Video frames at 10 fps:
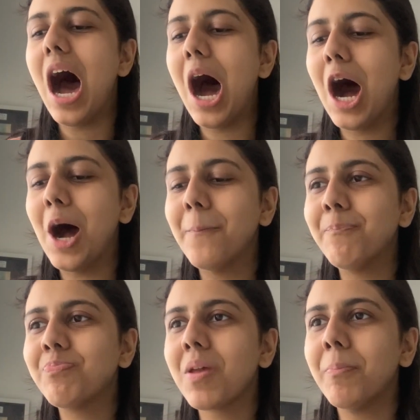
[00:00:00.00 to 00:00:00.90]
But
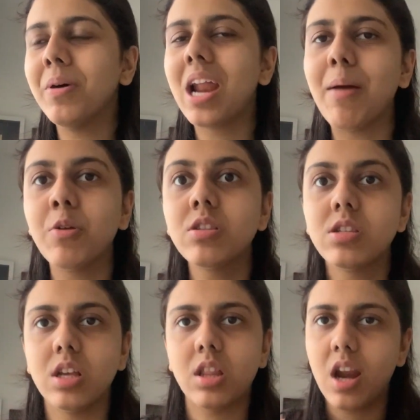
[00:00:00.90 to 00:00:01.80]
I'm not
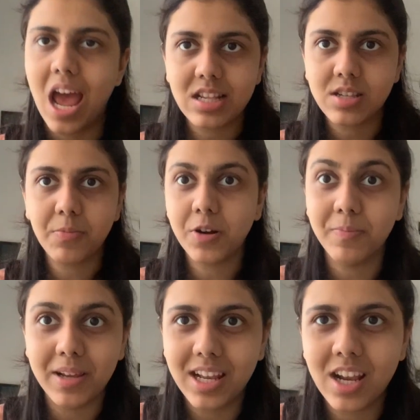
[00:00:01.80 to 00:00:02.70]
saying that it has some
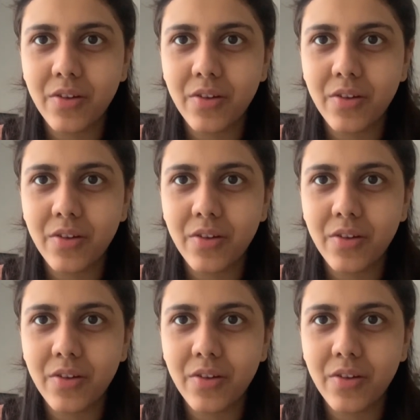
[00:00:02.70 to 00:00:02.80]
completely